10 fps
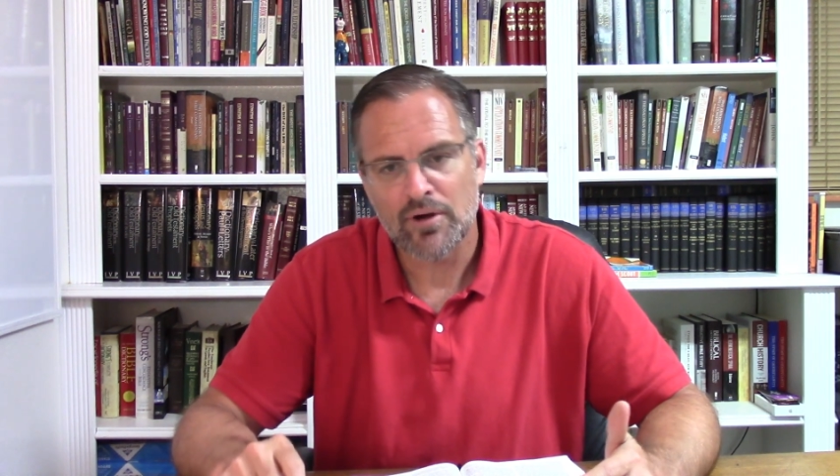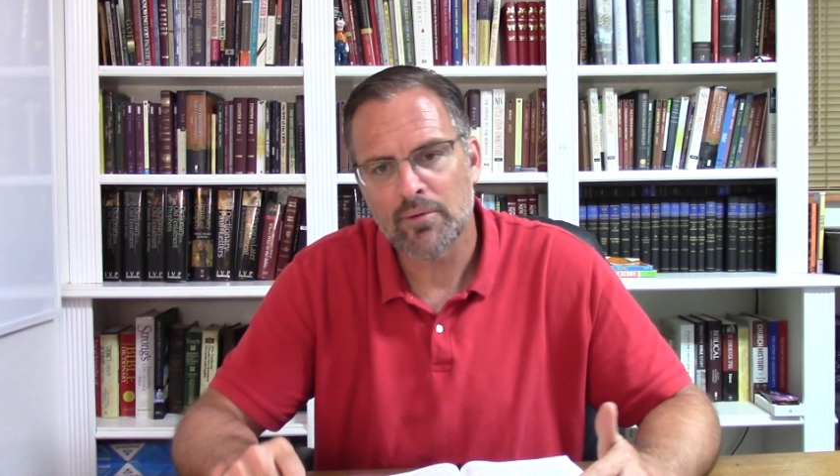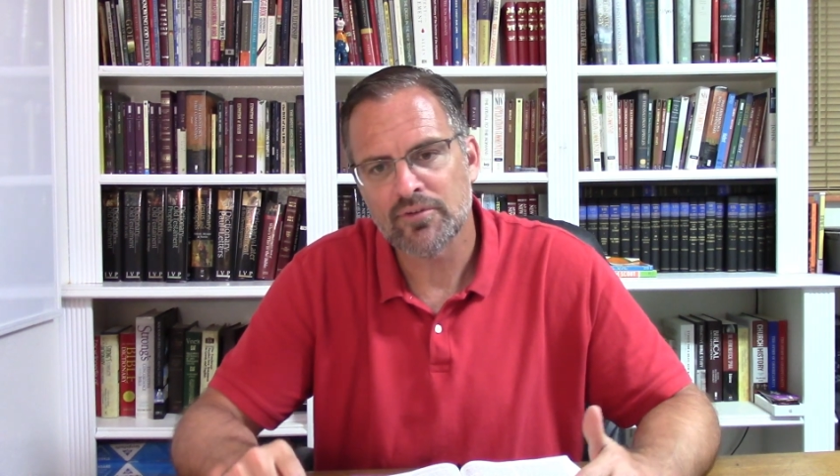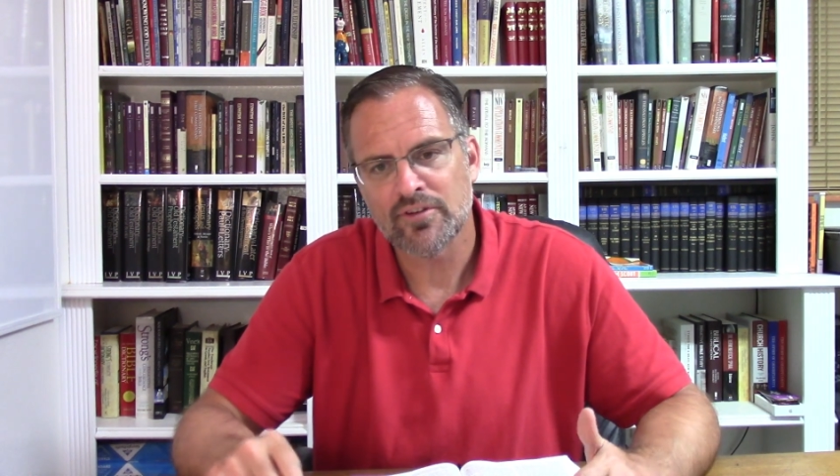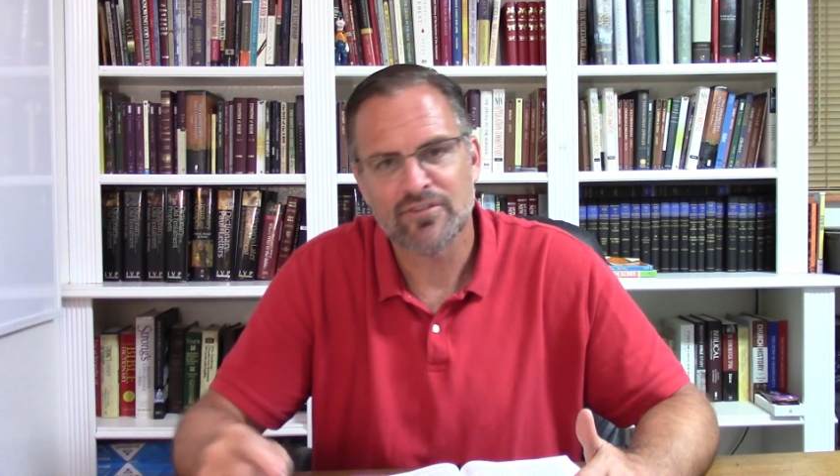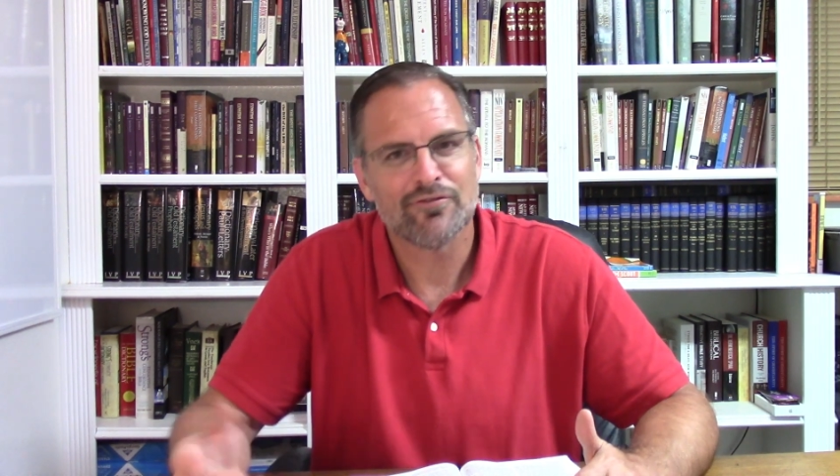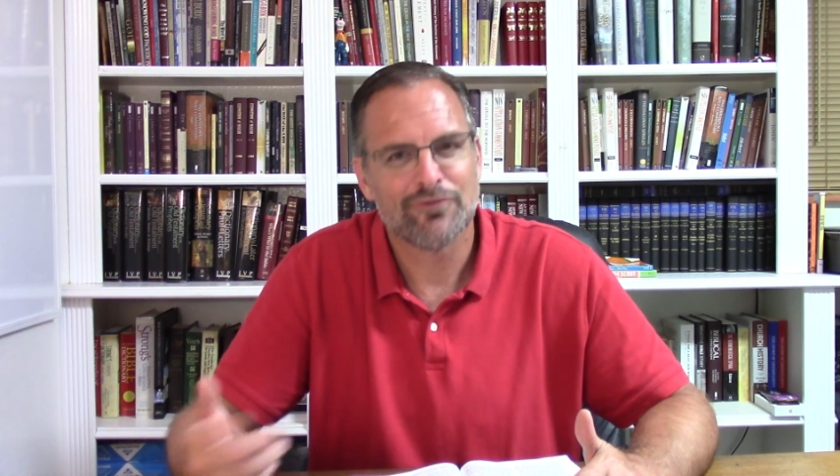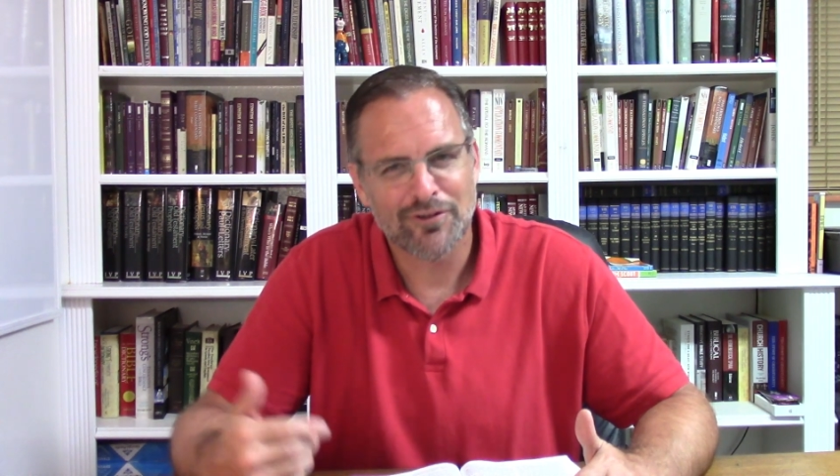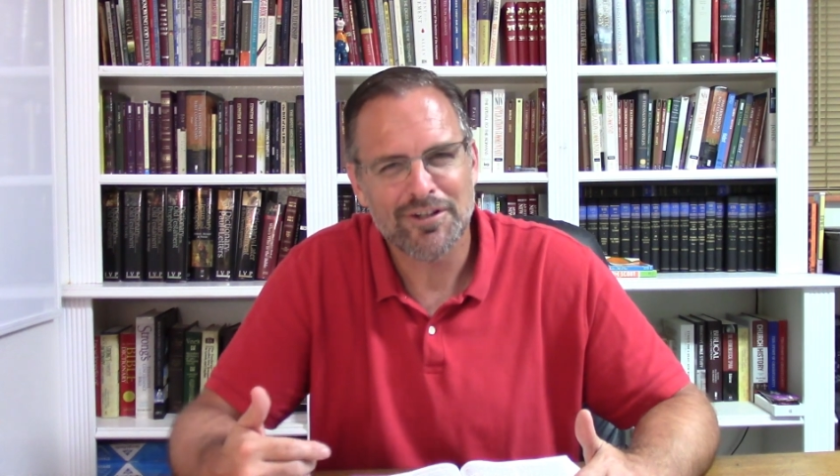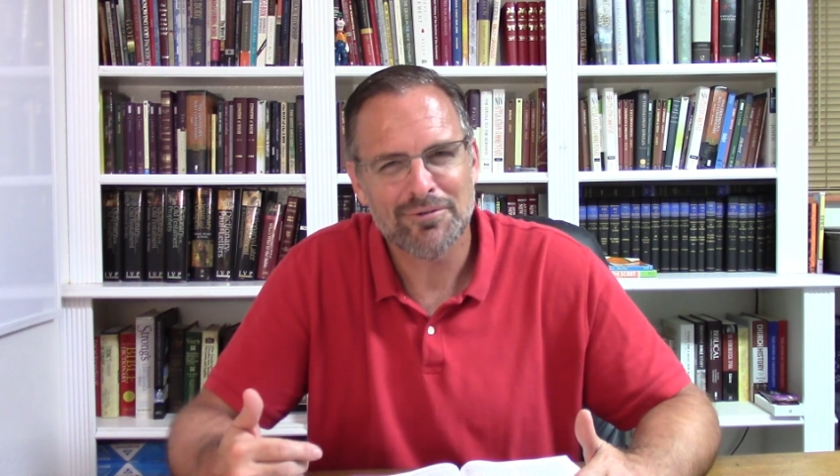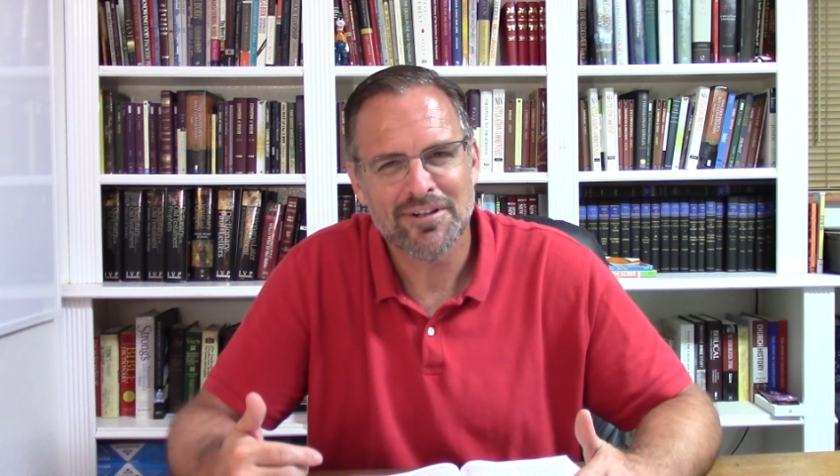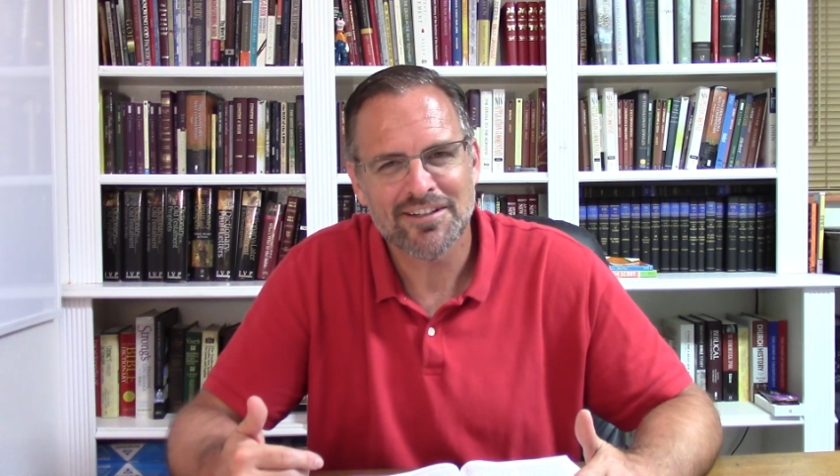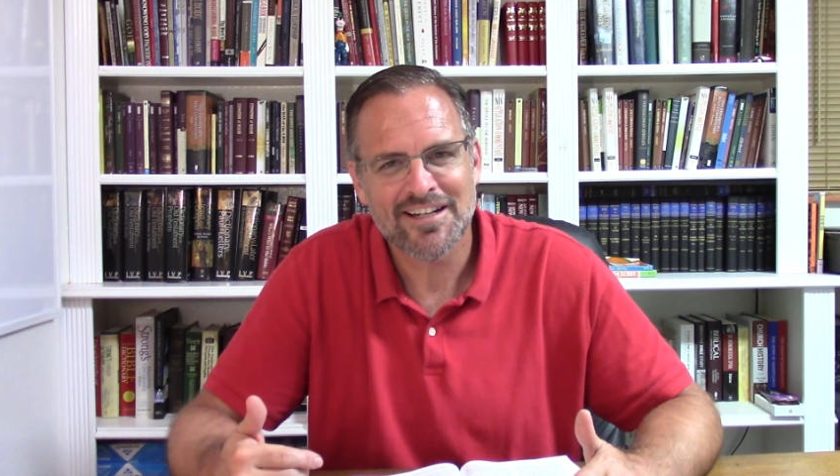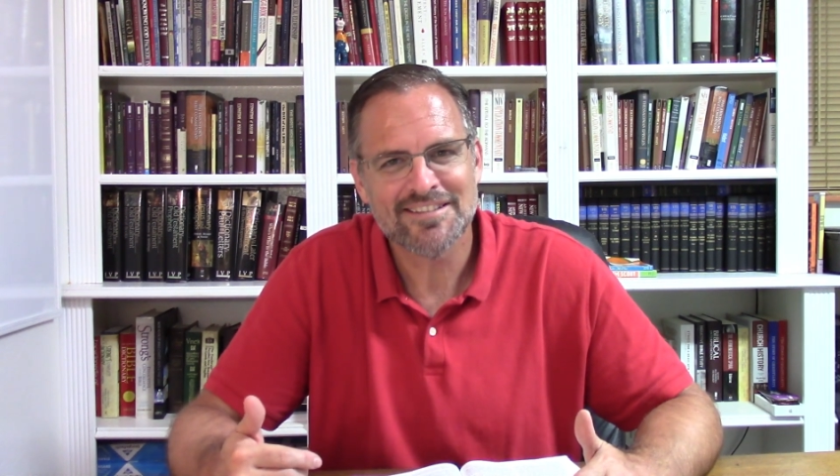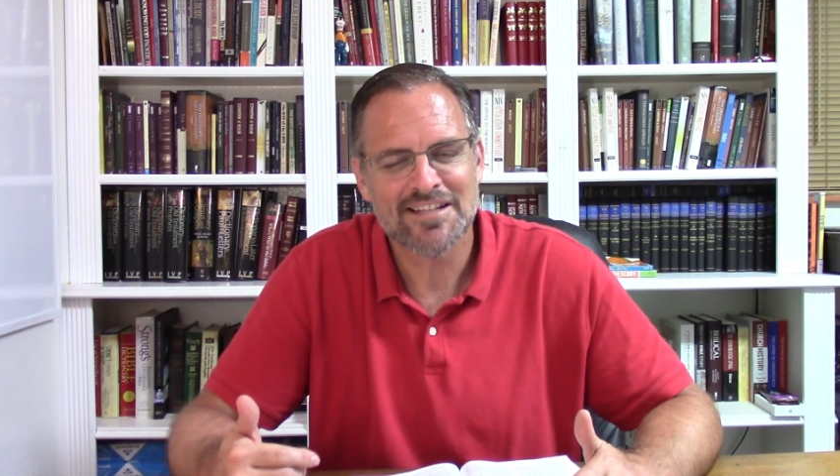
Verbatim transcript: promise isn't fully realized.